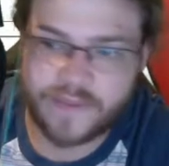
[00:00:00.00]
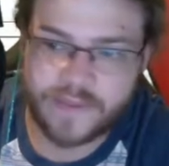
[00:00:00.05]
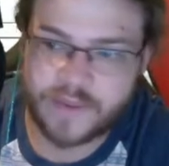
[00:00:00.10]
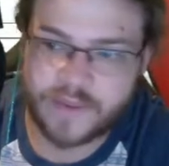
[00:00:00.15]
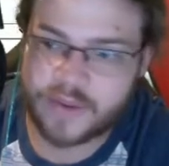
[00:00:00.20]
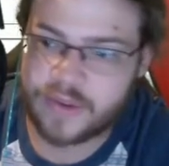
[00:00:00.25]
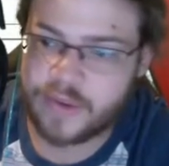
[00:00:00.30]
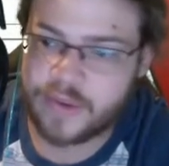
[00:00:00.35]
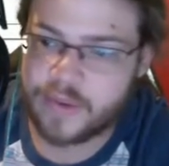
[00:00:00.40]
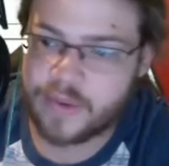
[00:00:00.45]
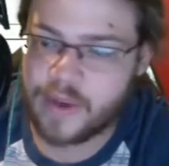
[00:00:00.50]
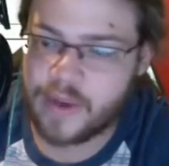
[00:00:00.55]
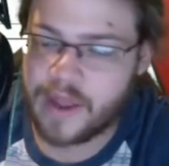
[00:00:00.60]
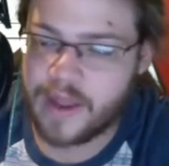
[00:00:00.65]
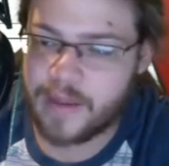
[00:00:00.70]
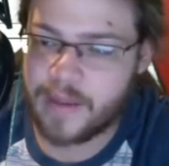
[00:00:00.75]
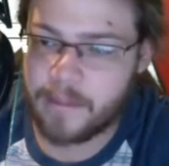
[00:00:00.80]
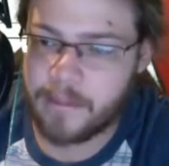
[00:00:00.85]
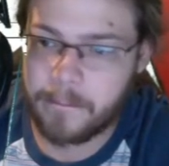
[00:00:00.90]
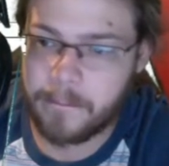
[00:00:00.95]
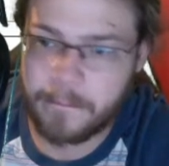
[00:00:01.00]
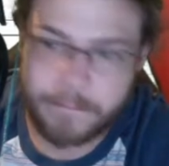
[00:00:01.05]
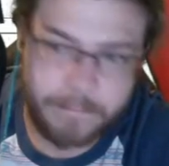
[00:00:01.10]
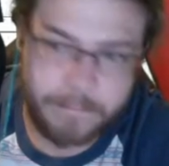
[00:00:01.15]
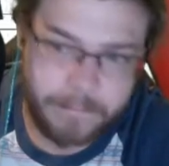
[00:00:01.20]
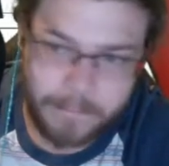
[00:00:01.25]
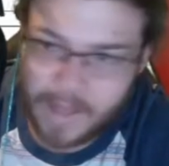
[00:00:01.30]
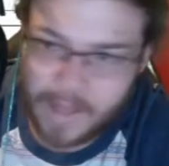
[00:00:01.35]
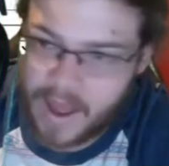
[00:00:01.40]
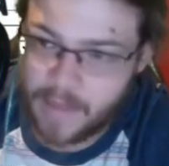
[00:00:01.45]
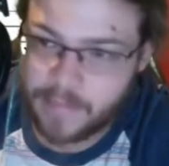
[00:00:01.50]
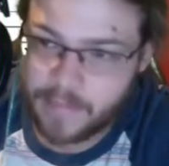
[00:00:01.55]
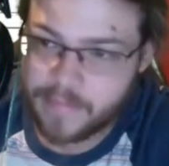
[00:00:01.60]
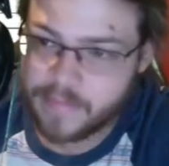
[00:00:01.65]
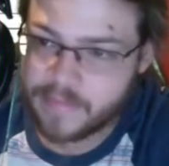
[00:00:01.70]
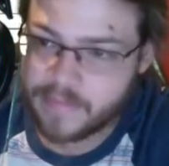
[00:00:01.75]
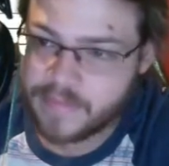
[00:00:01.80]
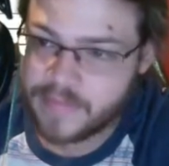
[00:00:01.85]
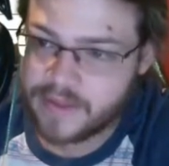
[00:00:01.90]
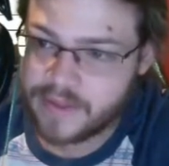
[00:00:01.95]
you and bop,
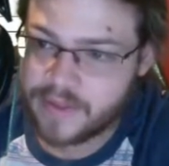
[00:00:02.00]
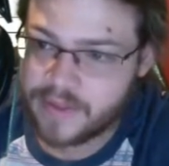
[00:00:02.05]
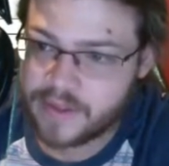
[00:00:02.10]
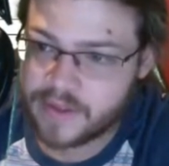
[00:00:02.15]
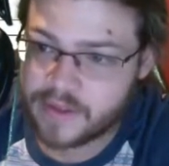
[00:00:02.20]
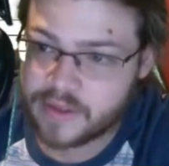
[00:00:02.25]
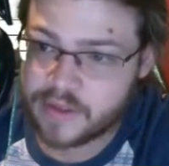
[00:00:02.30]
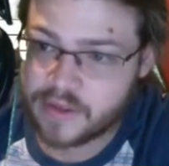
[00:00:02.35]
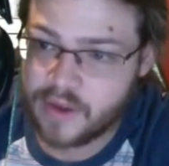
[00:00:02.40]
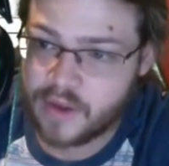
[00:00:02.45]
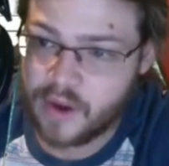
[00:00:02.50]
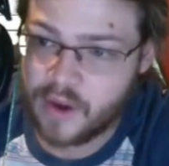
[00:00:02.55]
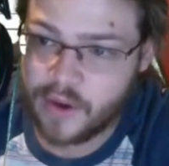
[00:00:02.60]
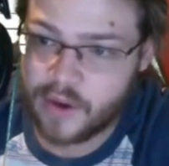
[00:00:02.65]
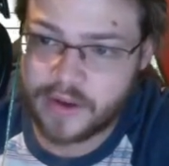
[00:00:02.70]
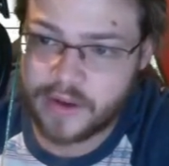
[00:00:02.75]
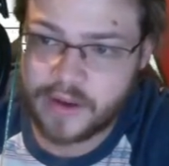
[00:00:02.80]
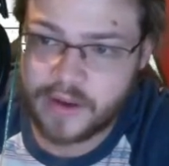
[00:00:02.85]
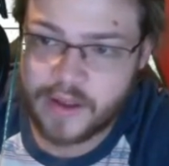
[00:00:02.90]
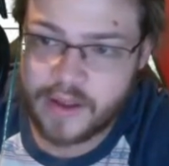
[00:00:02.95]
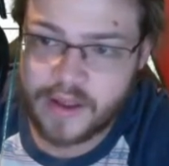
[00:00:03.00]
that thing's gone.